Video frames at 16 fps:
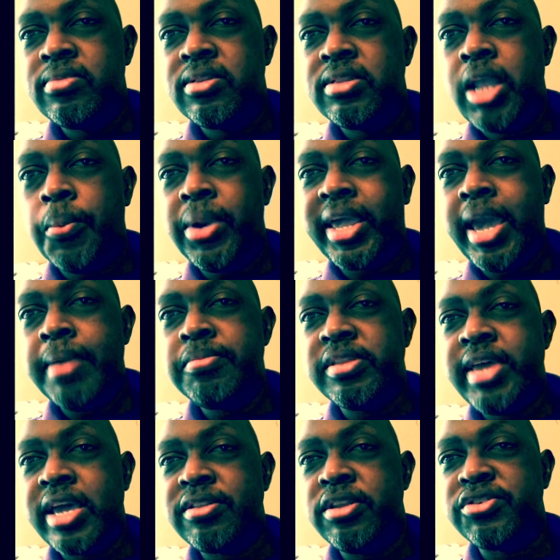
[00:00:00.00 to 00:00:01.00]
Now, when it came to
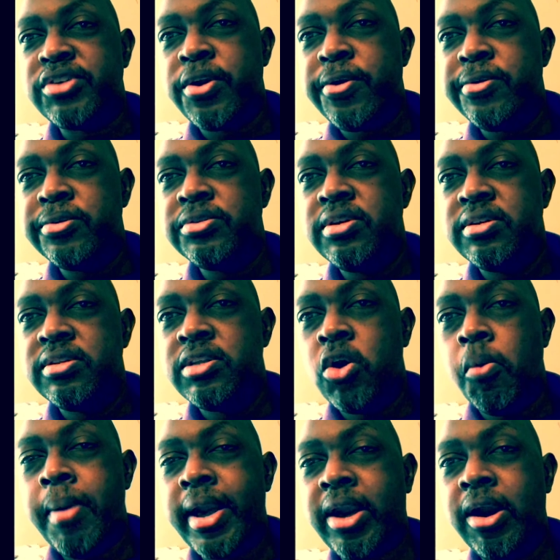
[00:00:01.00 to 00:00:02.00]
taking the turn to
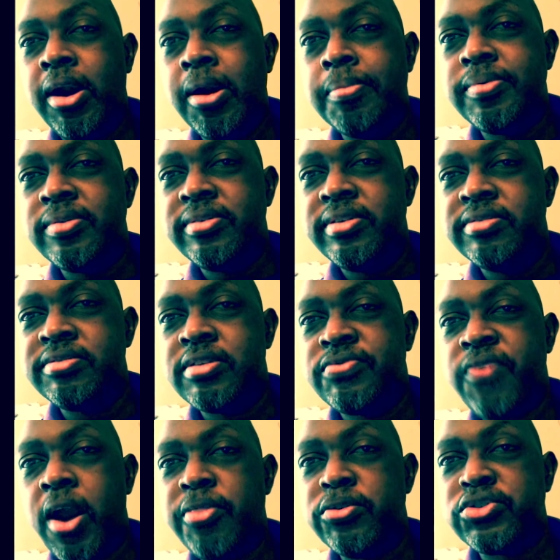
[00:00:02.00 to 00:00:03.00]
go back up, his
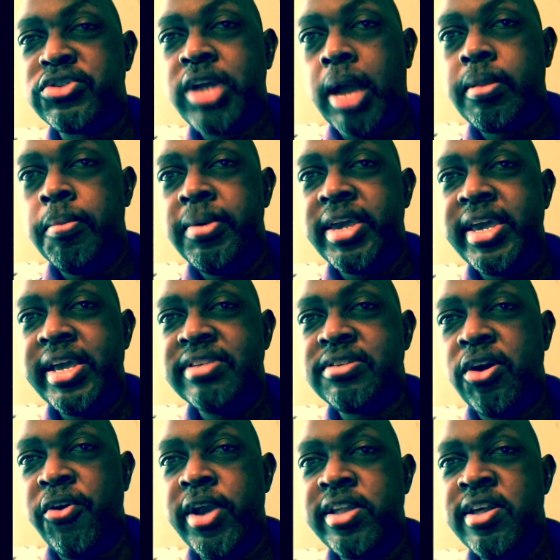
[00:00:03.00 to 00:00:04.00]
father stopped him again. He's
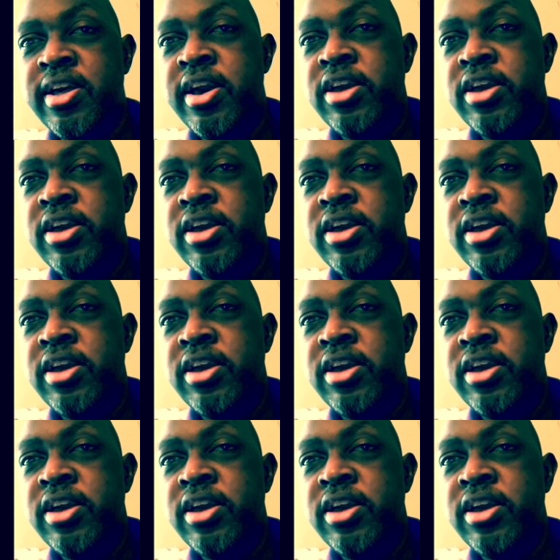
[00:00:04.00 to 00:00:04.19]
all right.